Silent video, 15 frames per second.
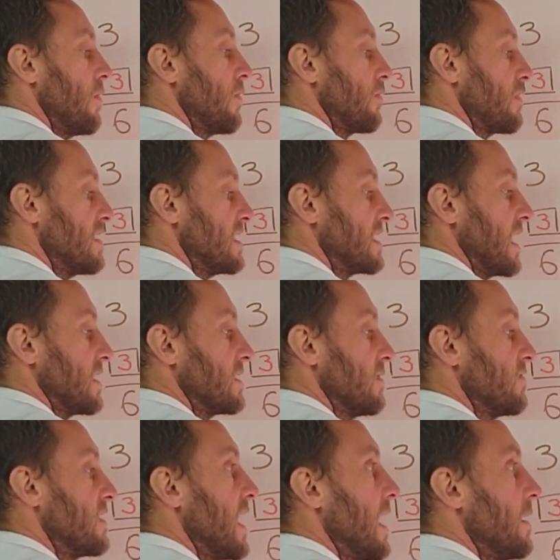3 sets
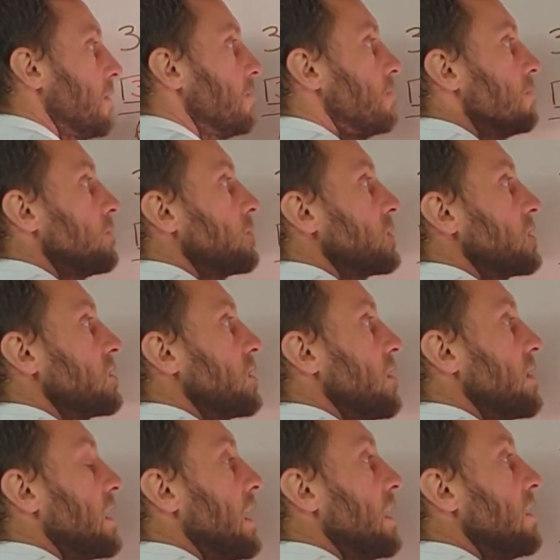of 10. So
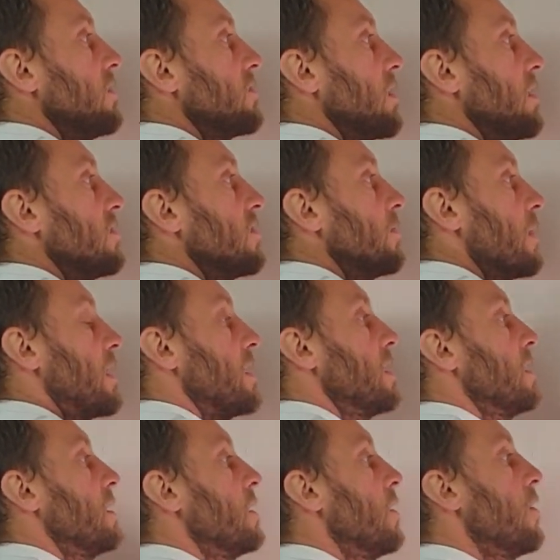that is going to be
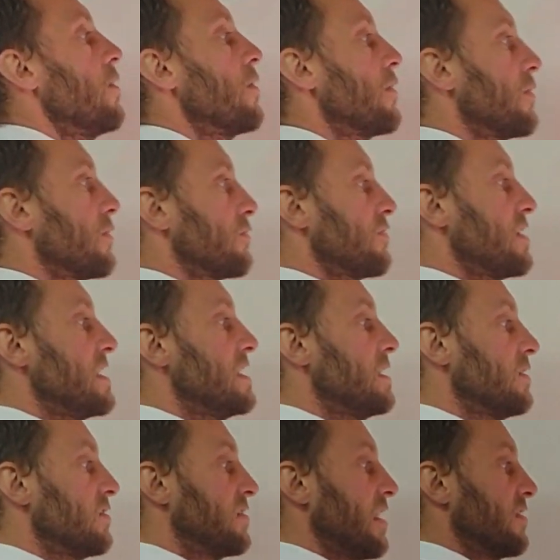3
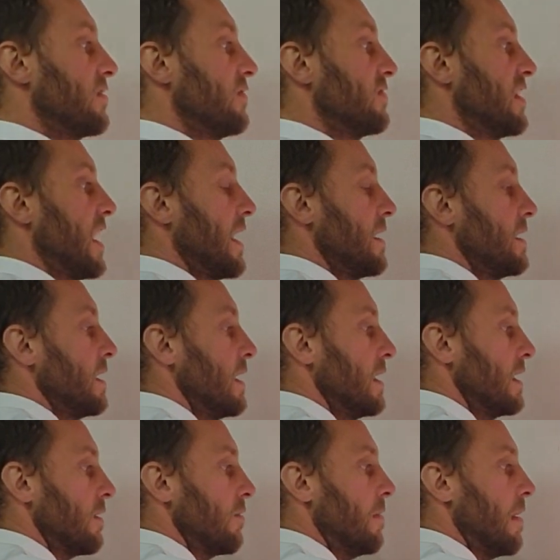sets of 10.
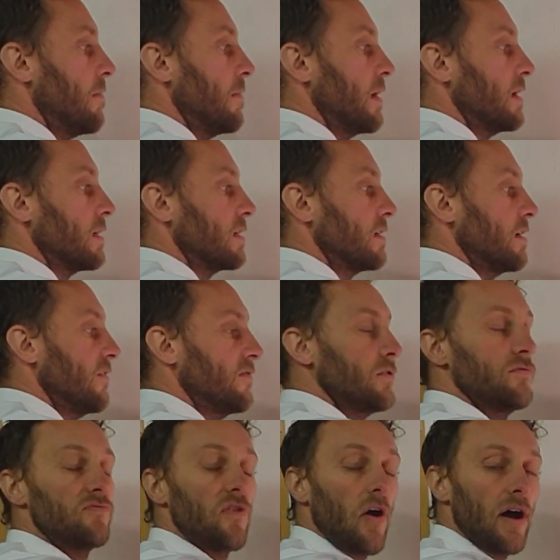Now remember, if
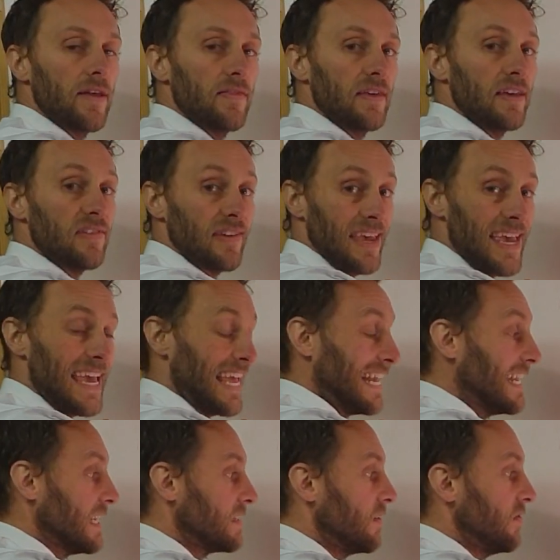you write this
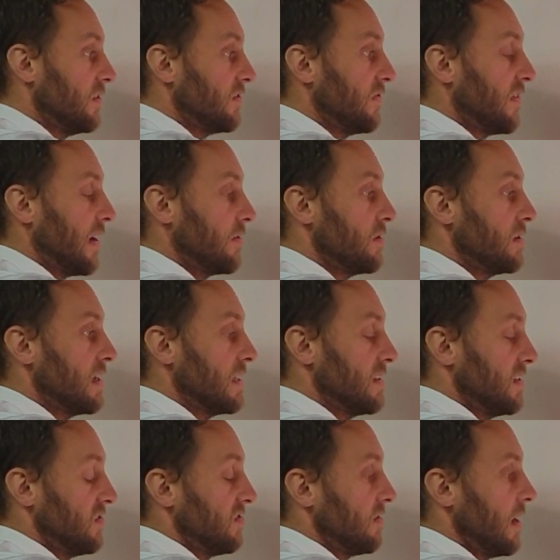in, this valued in,
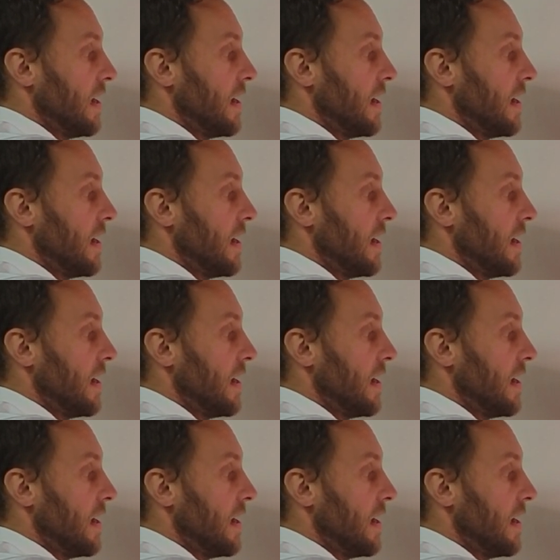this